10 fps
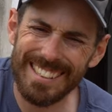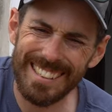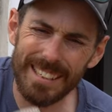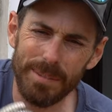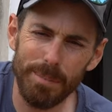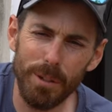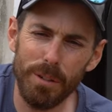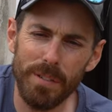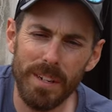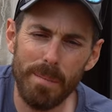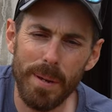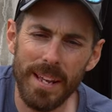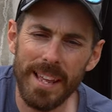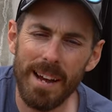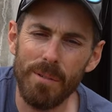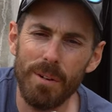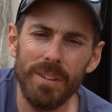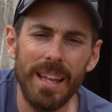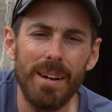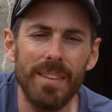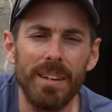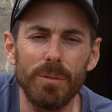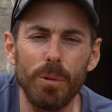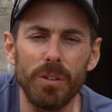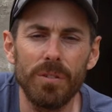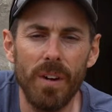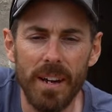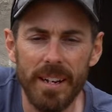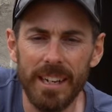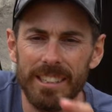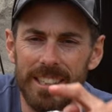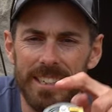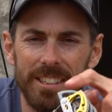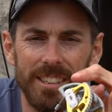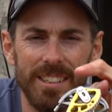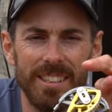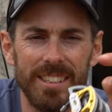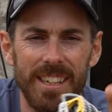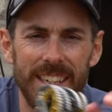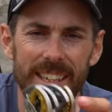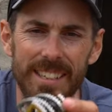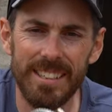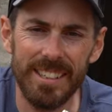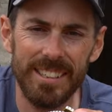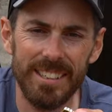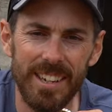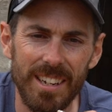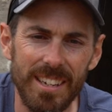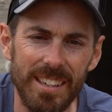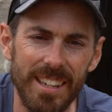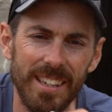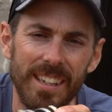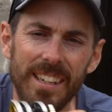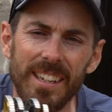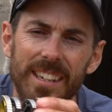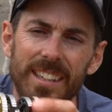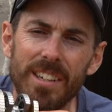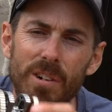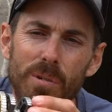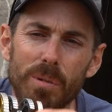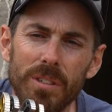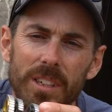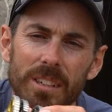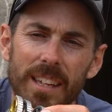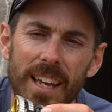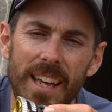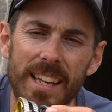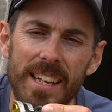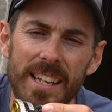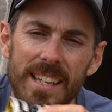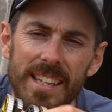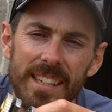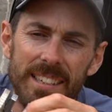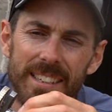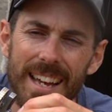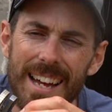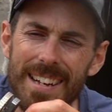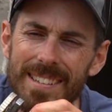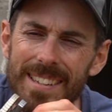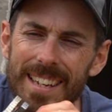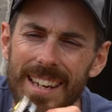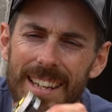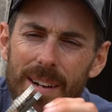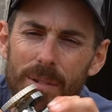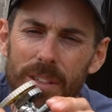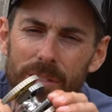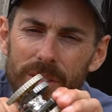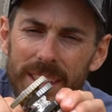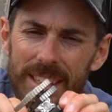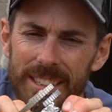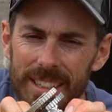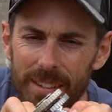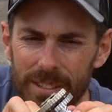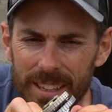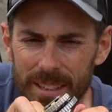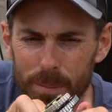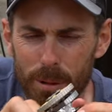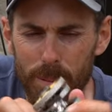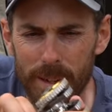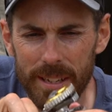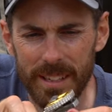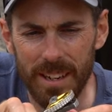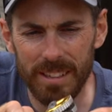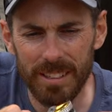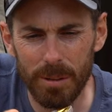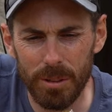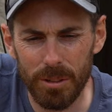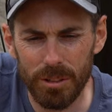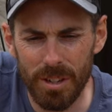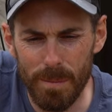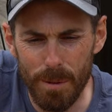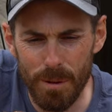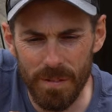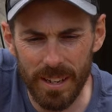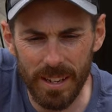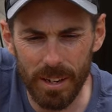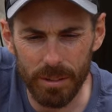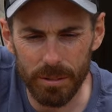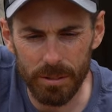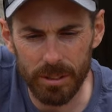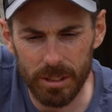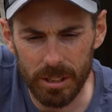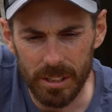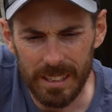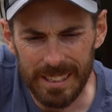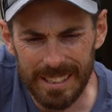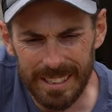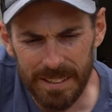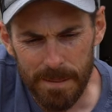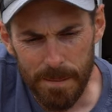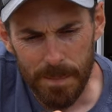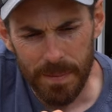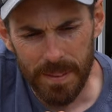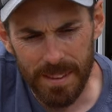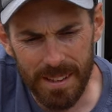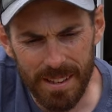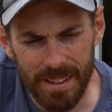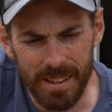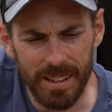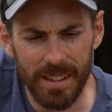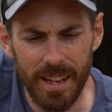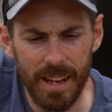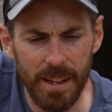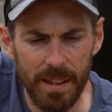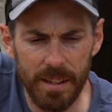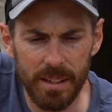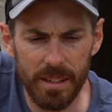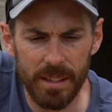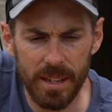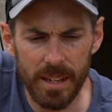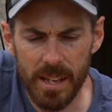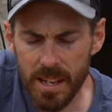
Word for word: Let's move in a bit. That one, that that one's fine actually. As you can see, it's this side, and I think the gold one's okay. It's that, yeah, that one that's really stiff. So that's properly gunked up. So I'm just trying to move it loads like that. Okay,